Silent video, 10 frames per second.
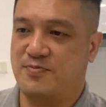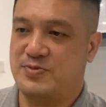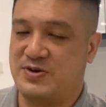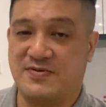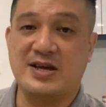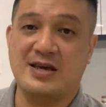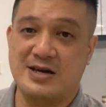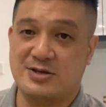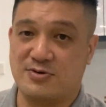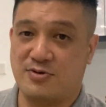shifting
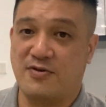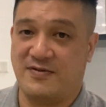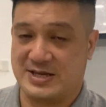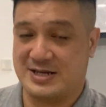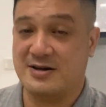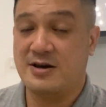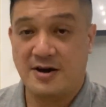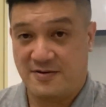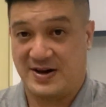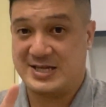gears to go faster
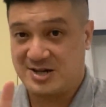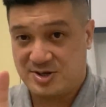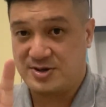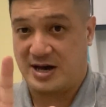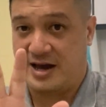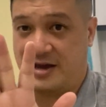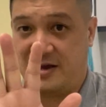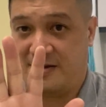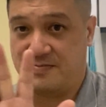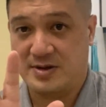faster also
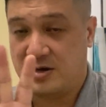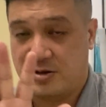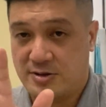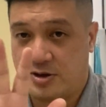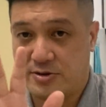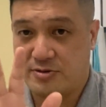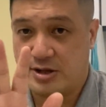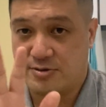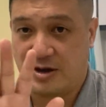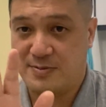I not
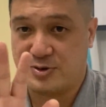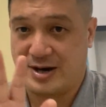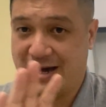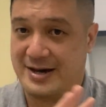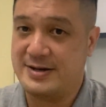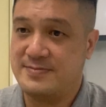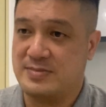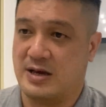going to aim so high ah.